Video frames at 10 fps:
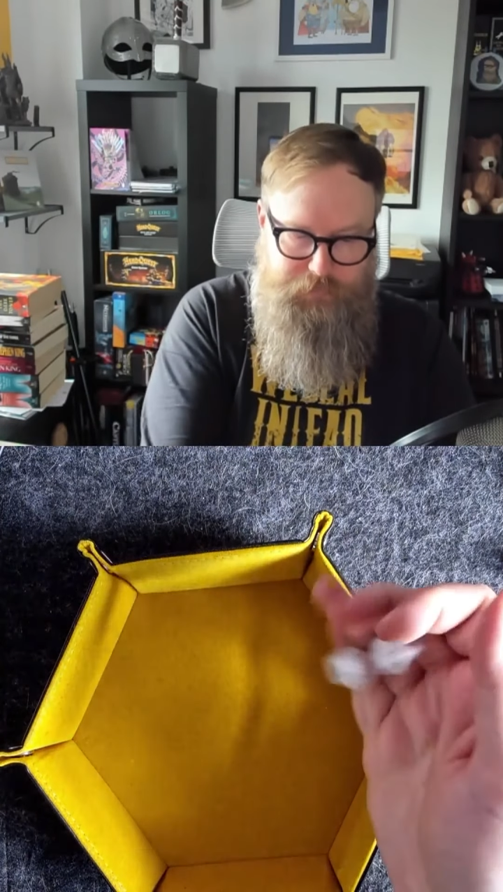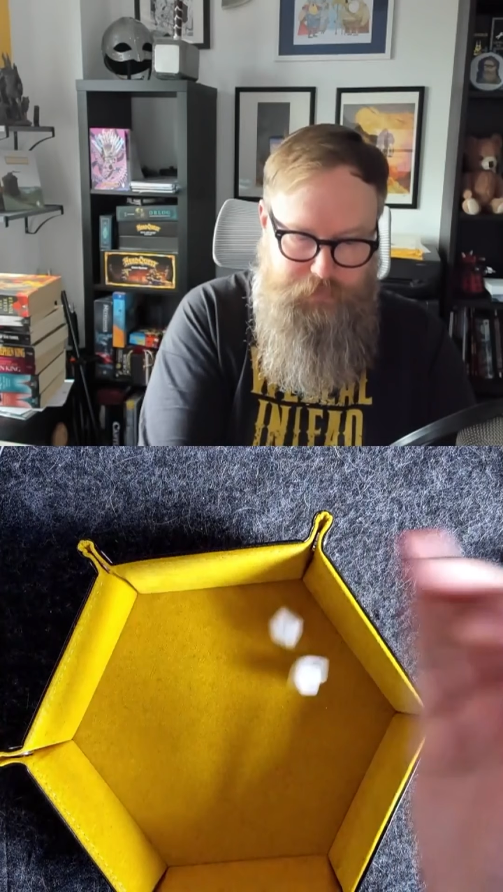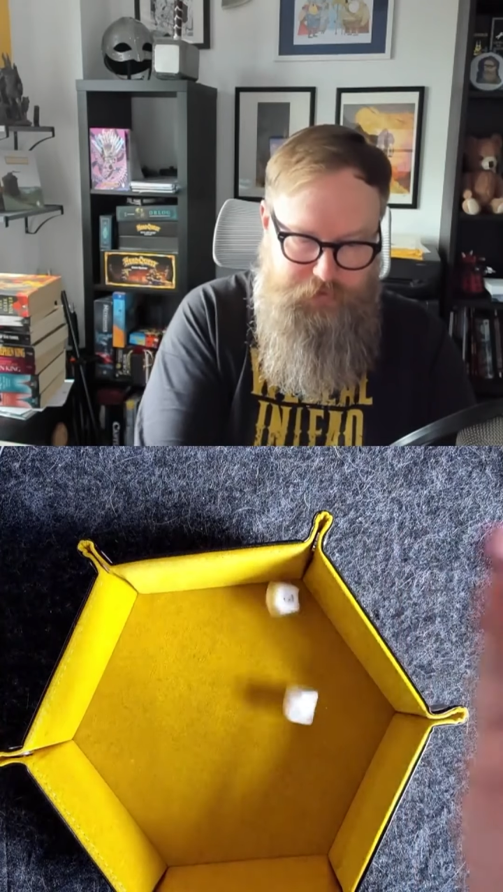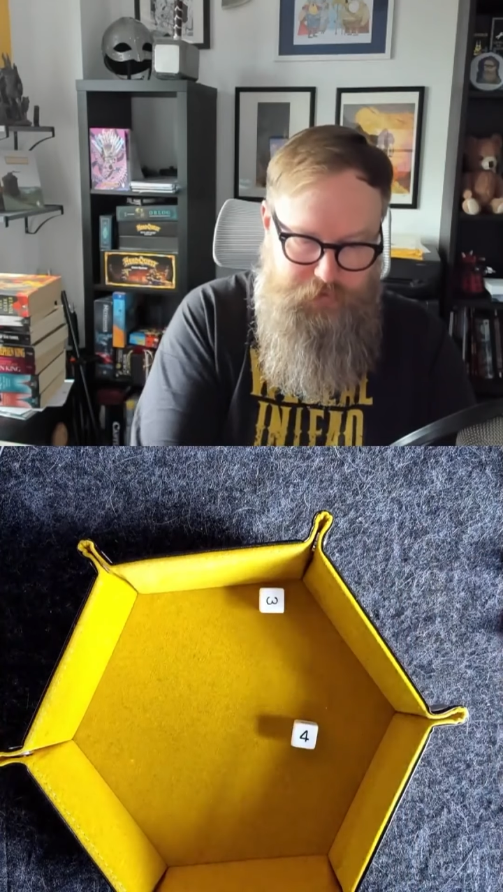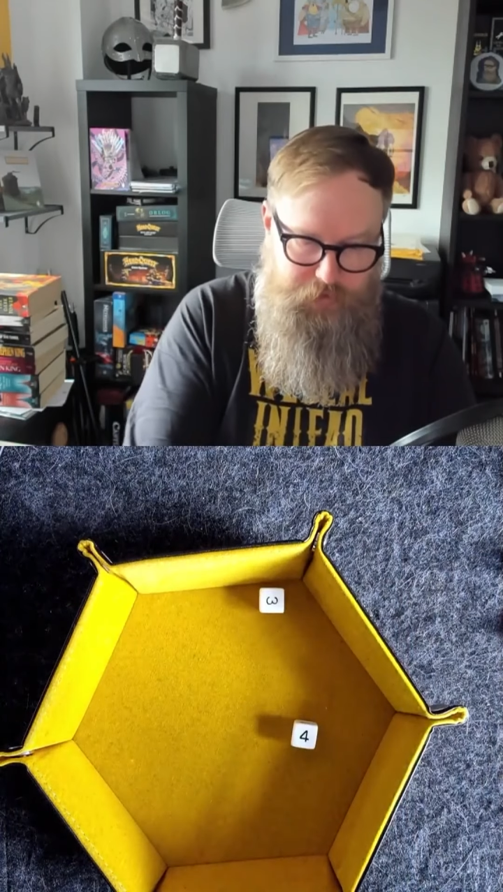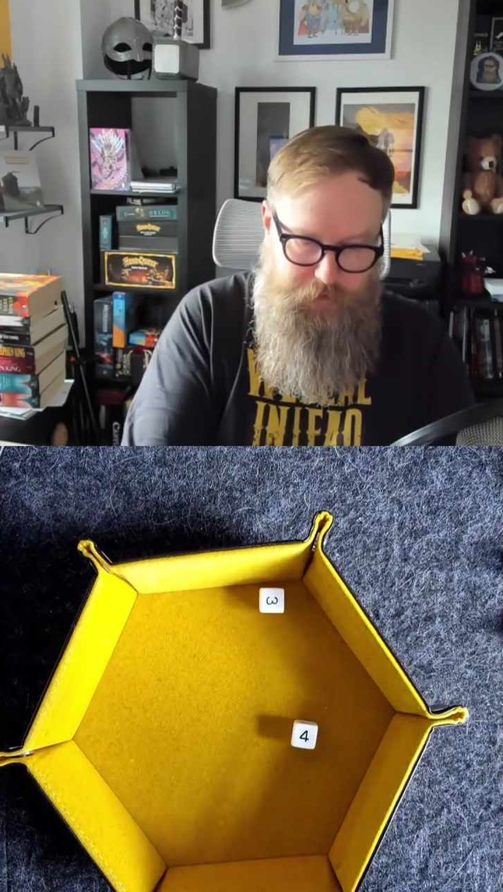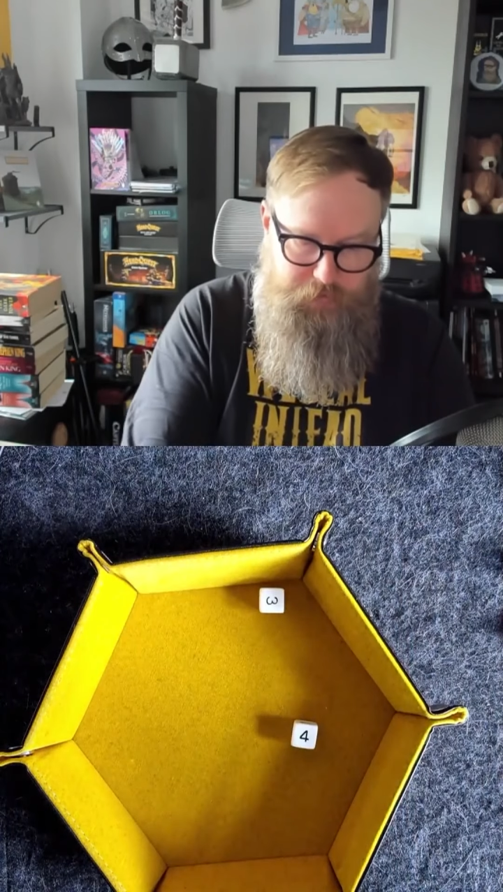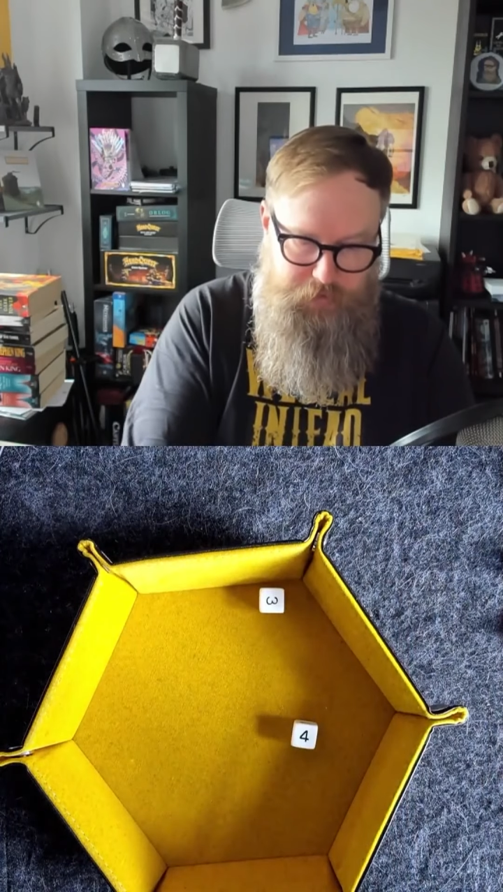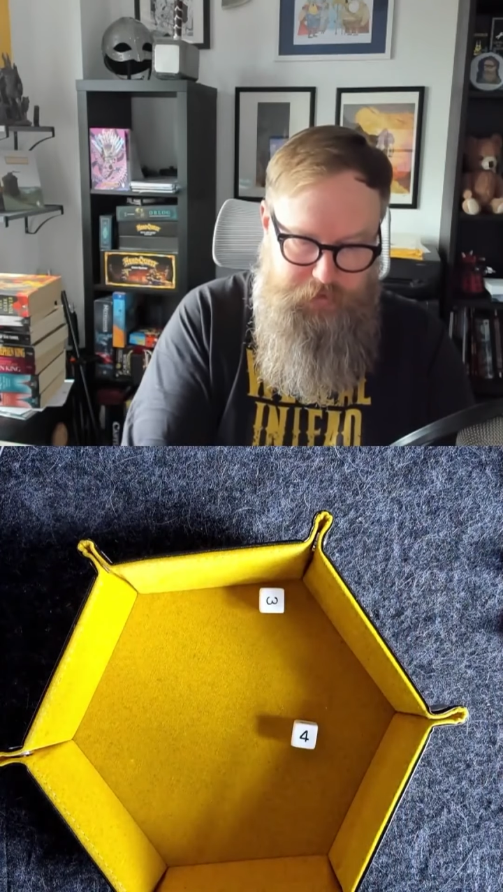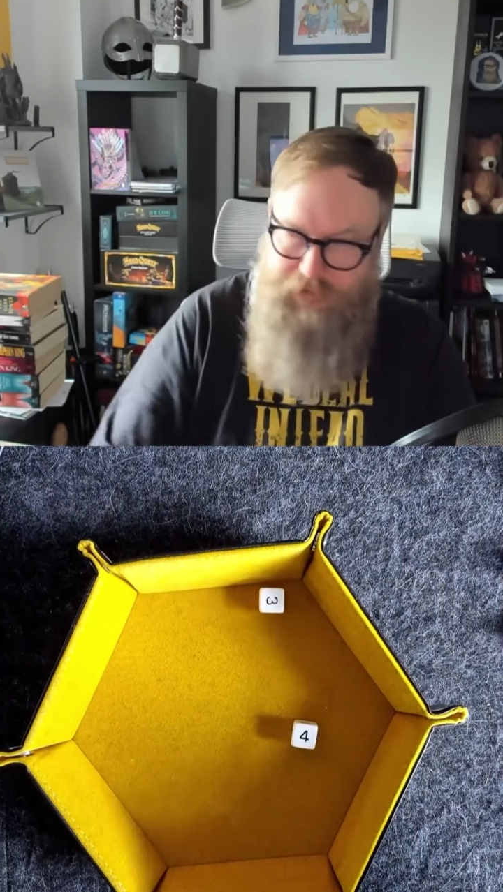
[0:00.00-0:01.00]
for starting
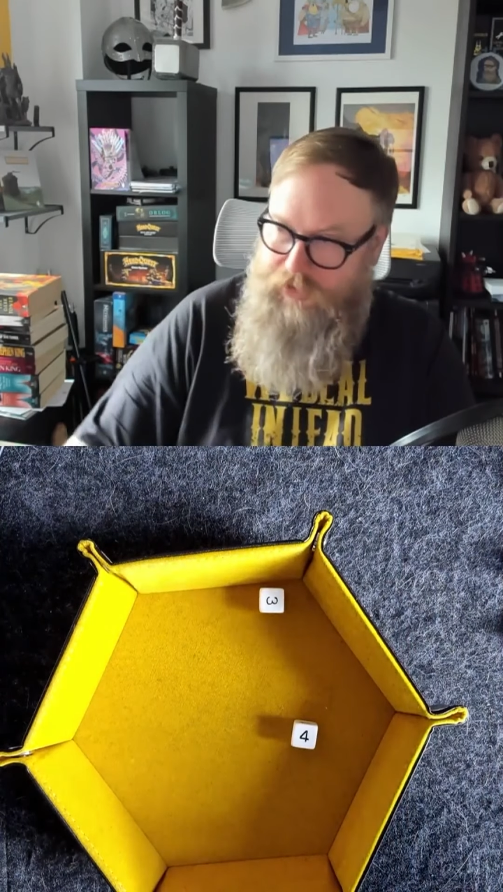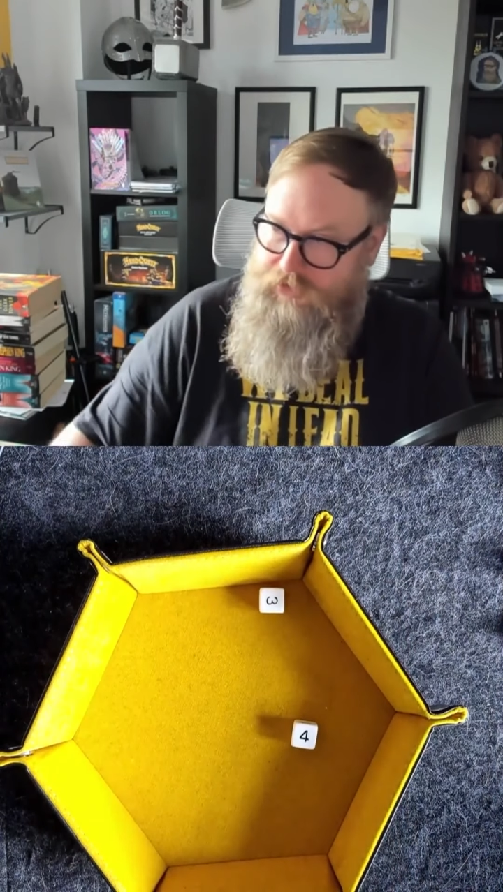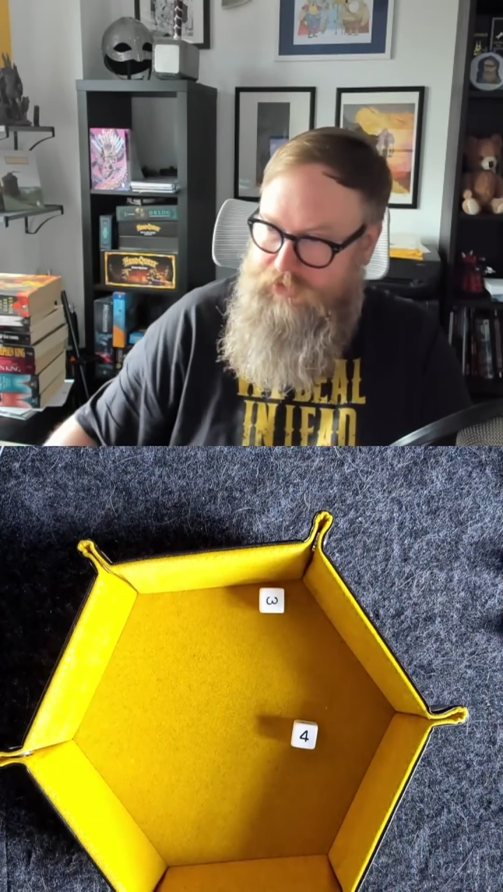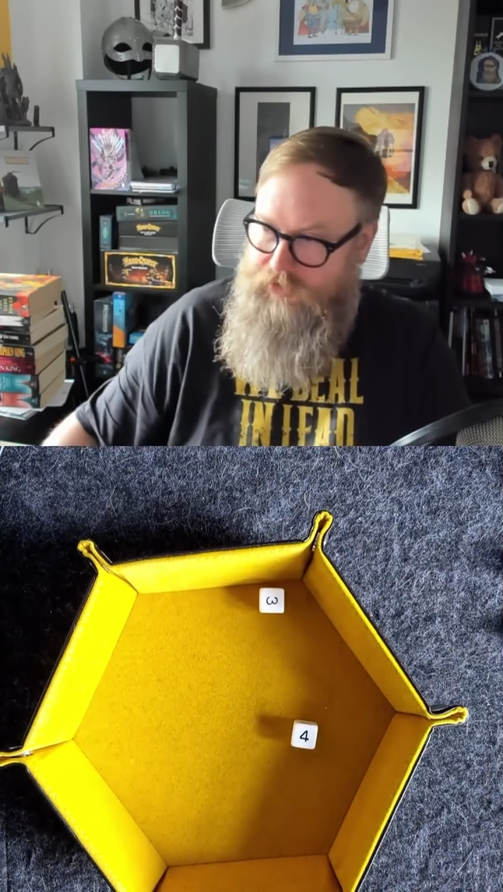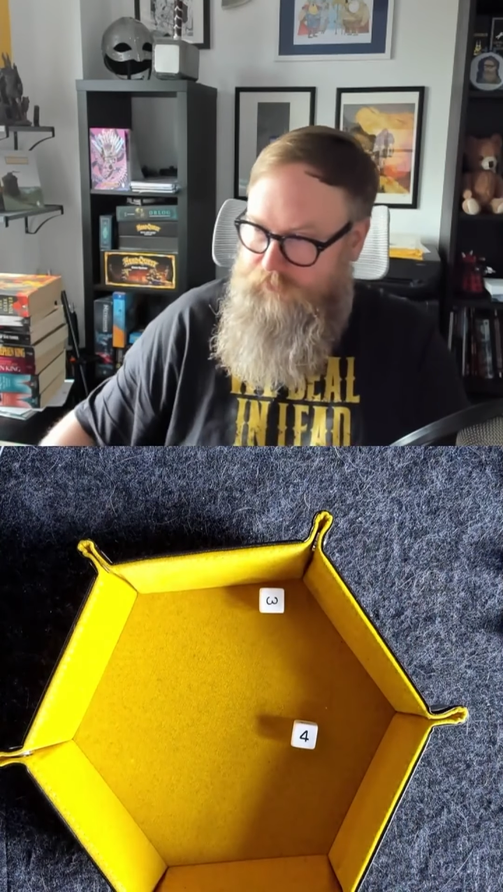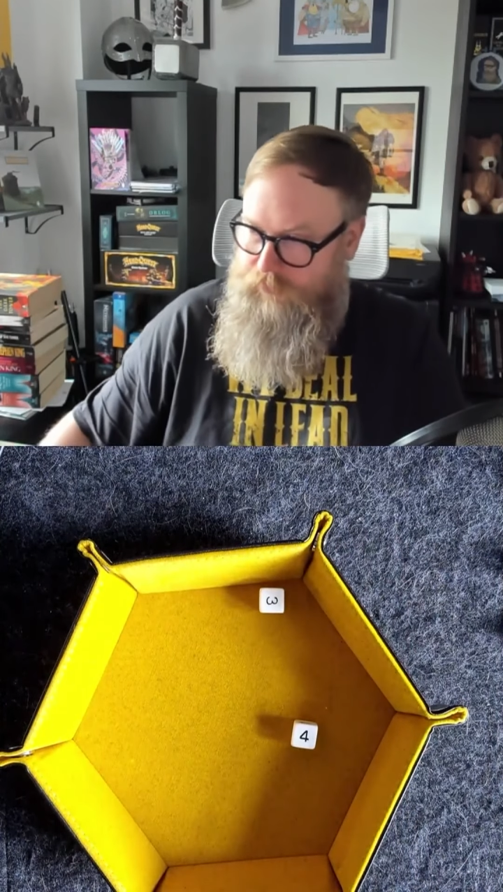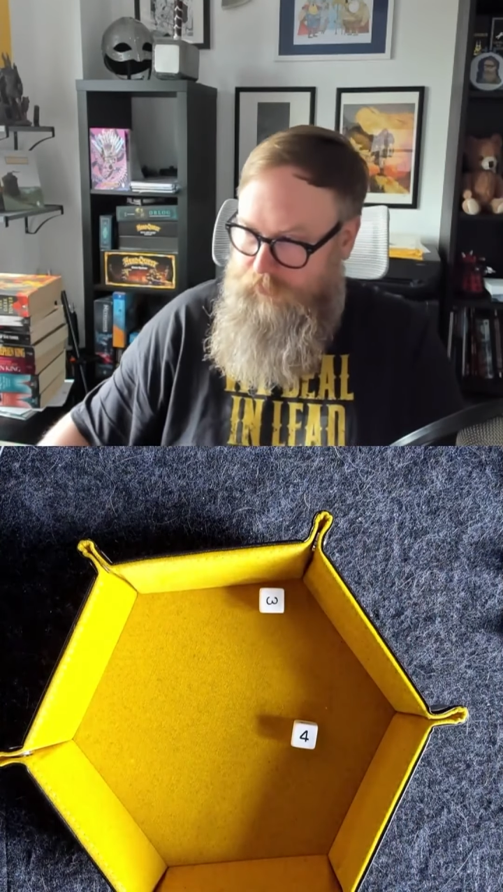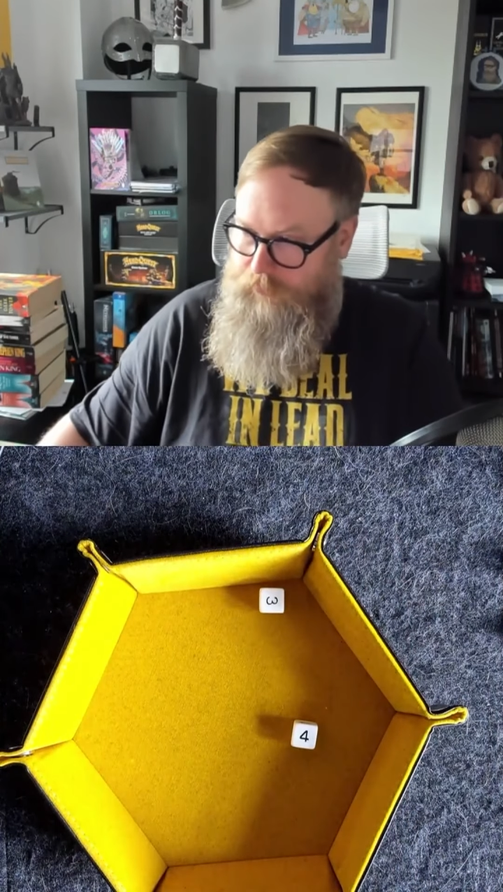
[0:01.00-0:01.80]
grit. That is 7.